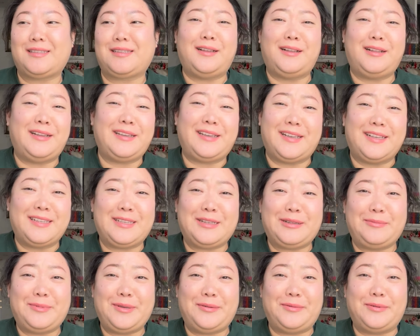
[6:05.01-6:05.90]
I guess
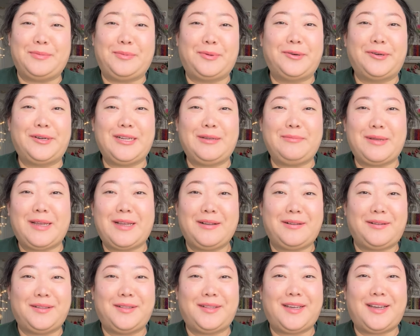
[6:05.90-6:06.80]
I'll be reporting
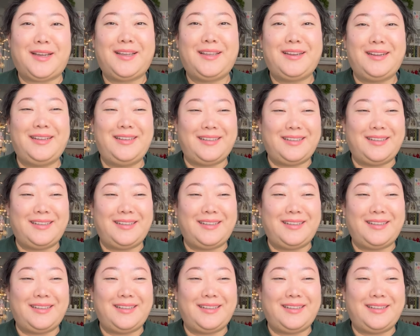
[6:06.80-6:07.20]
back on that